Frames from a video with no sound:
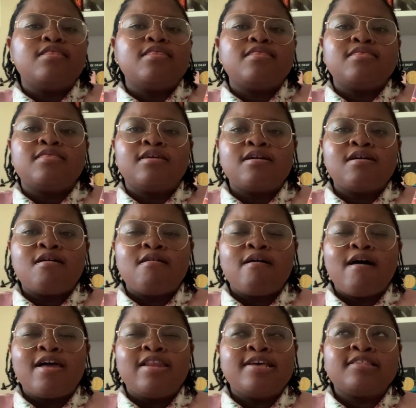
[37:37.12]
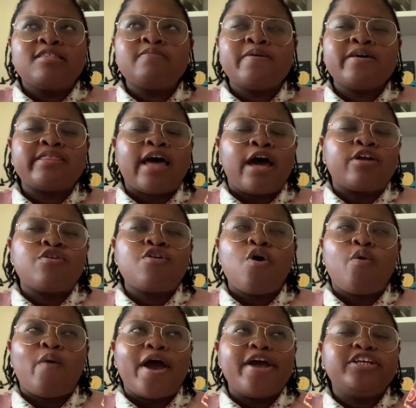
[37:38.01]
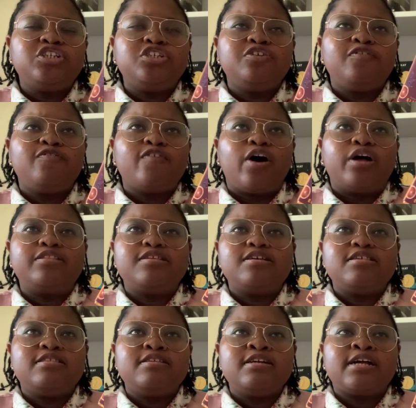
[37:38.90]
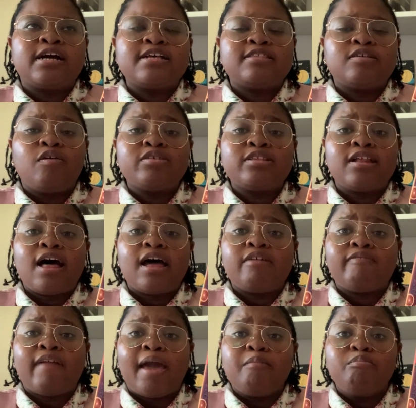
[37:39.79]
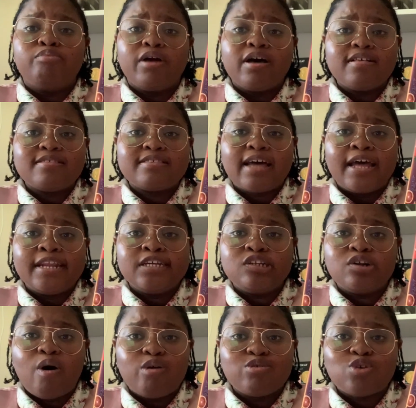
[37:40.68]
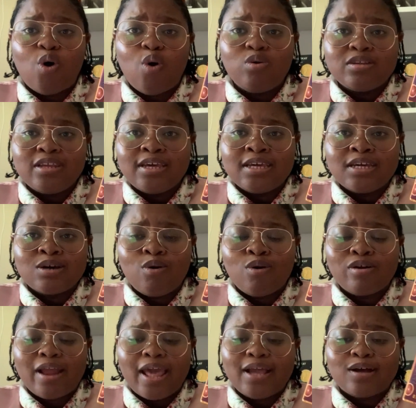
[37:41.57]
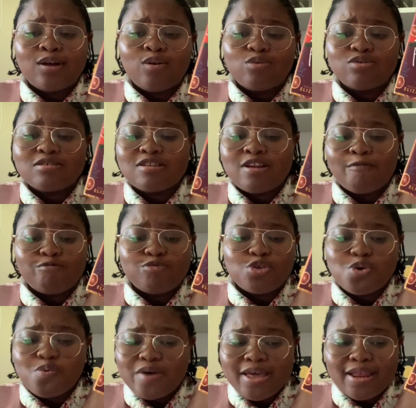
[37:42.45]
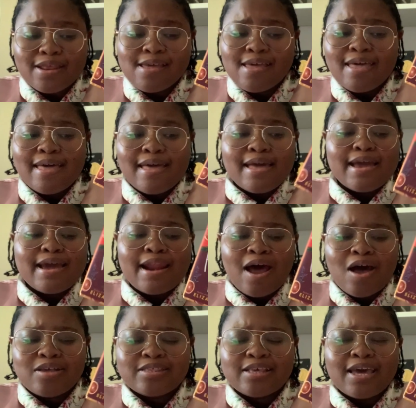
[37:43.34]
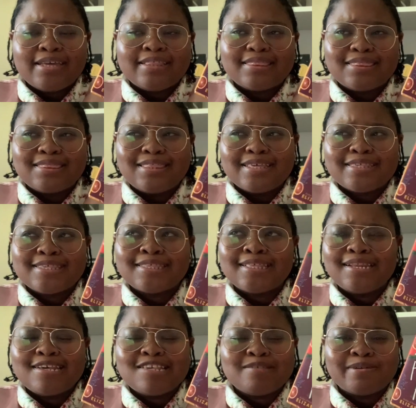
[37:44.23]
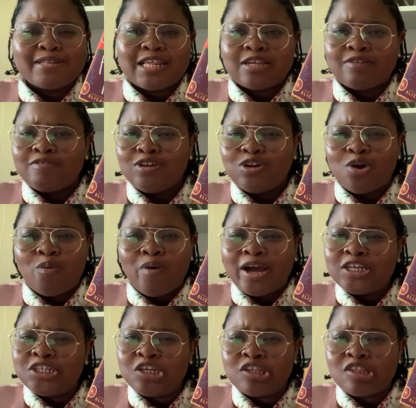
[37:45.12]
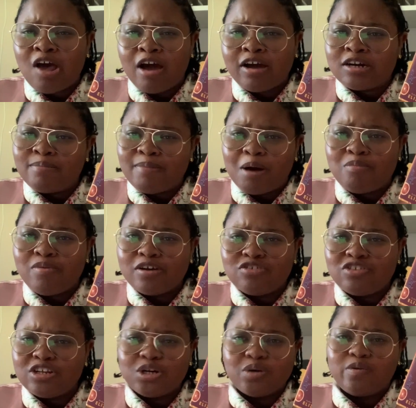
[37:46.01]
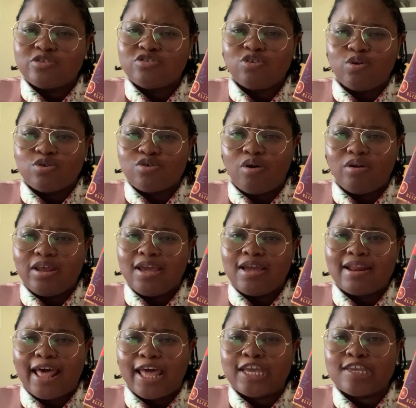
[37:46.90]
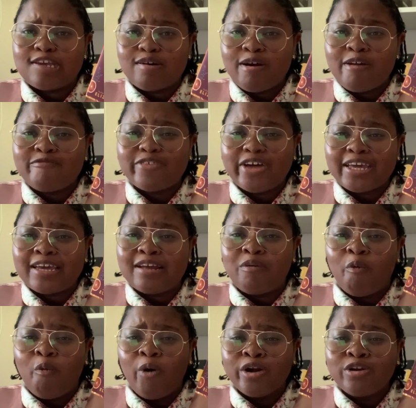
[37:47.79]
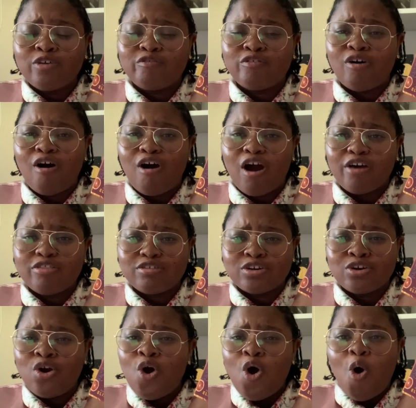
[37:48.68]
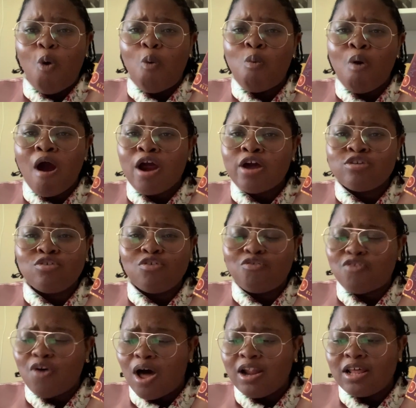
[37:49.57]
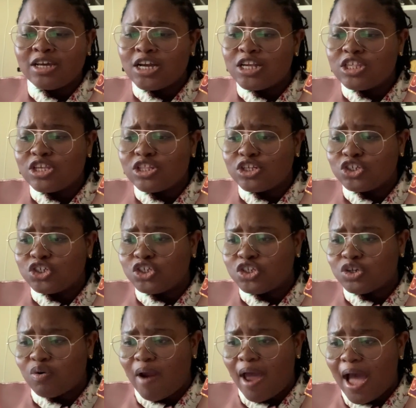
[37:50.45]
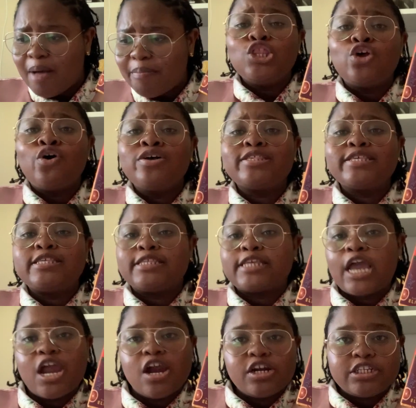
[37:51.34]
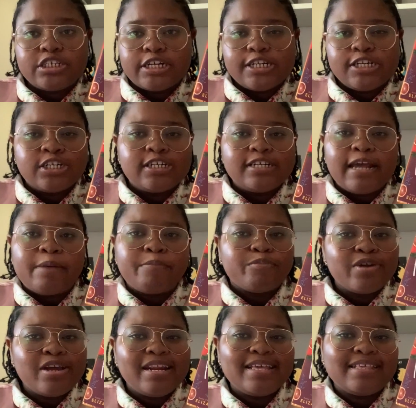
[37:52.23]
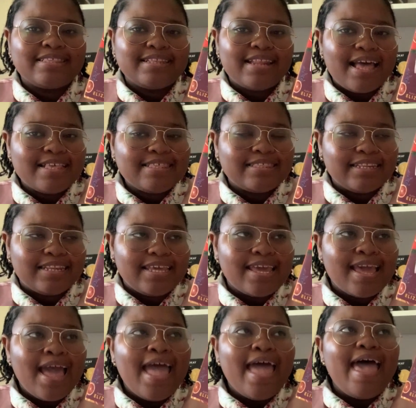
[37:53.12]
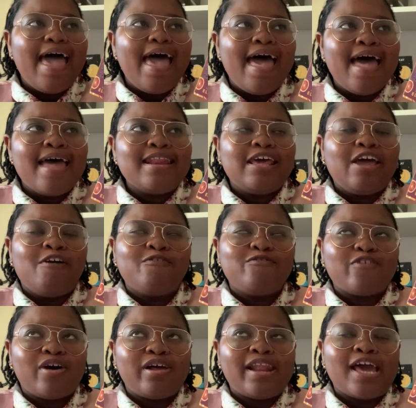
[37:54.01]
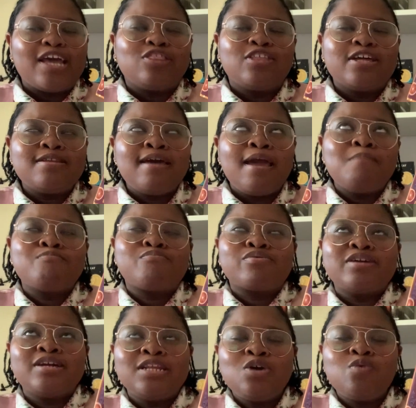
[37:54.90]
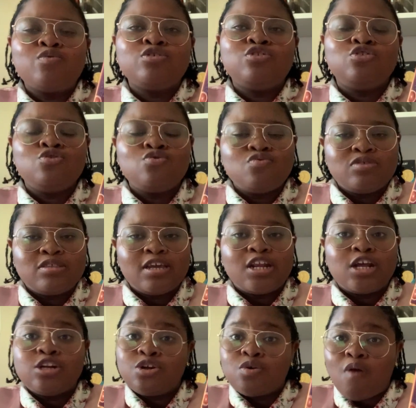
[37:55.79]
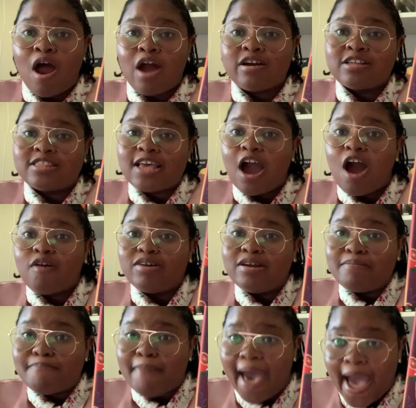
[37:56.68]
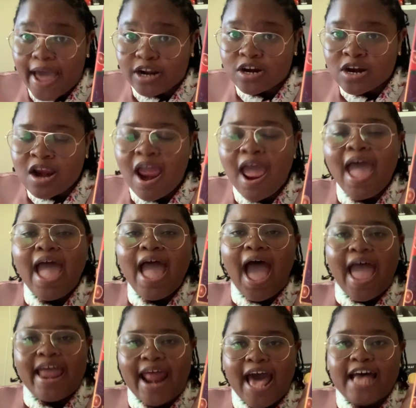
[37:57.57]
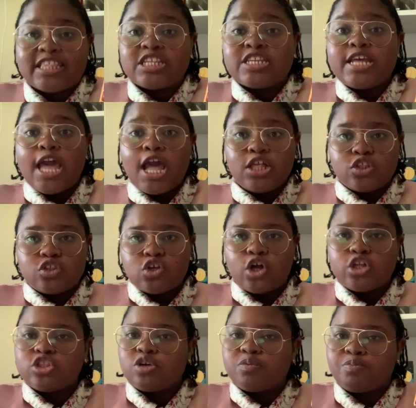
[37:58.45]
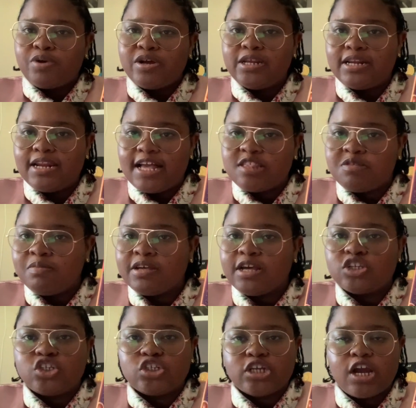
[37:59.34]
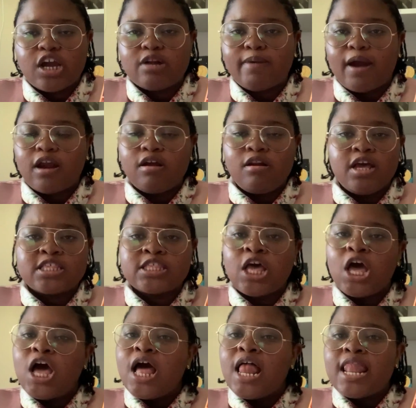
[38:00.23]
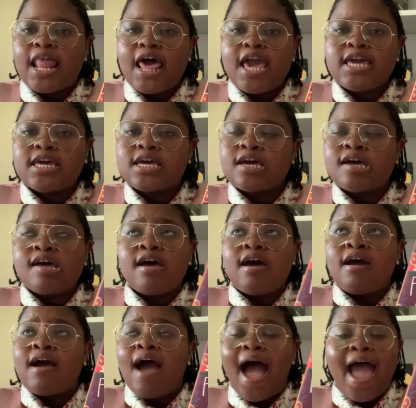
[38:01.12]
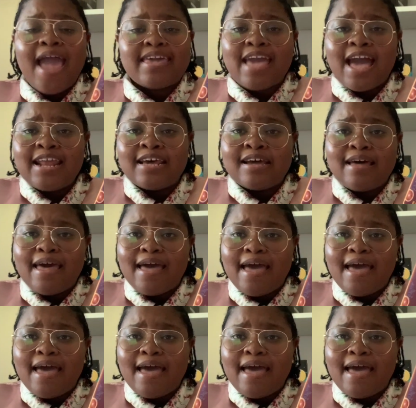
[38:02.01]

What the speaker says: The Elizabeth, I don't know why she felt this need, because there was a lot of like breasts I didn't know I was holding or like close enough to it, and I was like, this is Elizabeth Acevedo. Why is she talking about breasts she didn't know what she was holding? Like, you're a fucking wonderful author. Why are you falling into this trap? There was this character in here named Pretty's Leslie, and it felt like the name Pretty was used in a derogatory manner and as an insult to Pretty Leslie because she cared about her looks. Like, I get it,